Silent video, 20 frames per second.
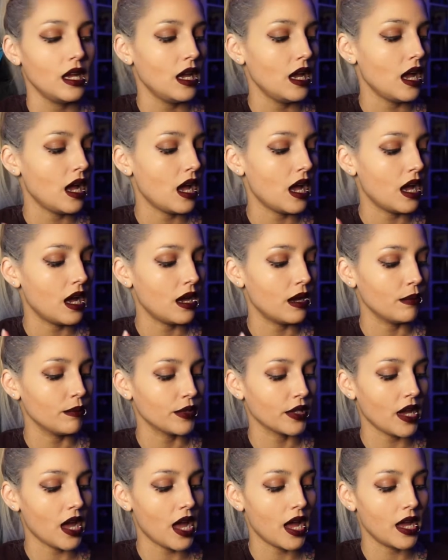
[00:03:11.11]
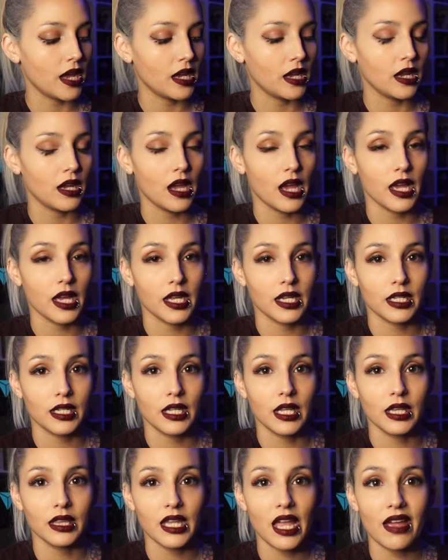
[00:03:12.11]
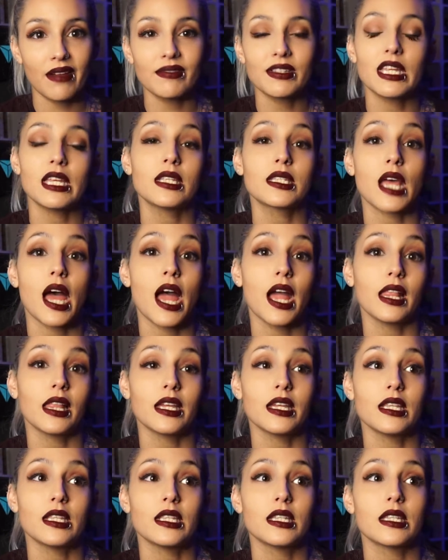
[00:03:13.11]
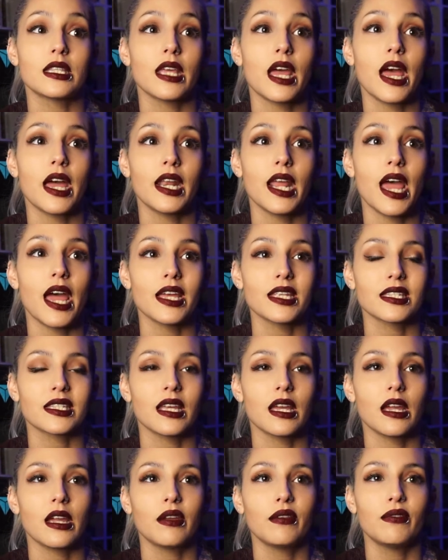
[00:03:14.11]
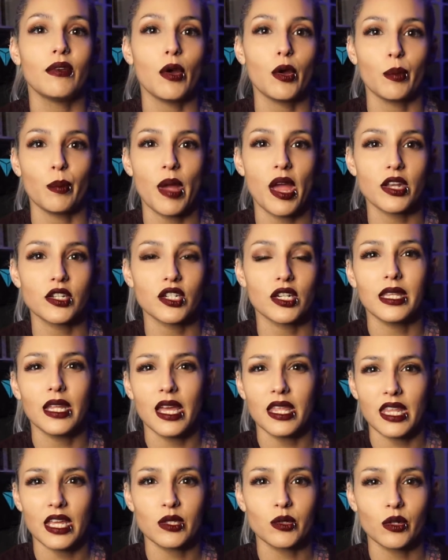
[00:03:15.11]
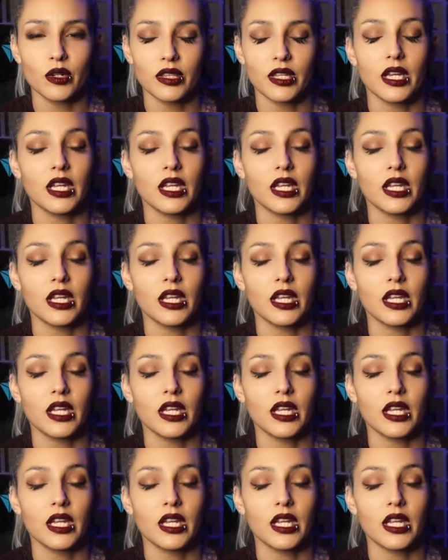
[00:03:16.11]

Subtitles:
The guy had left his island that has like folk magic and that sort of thing,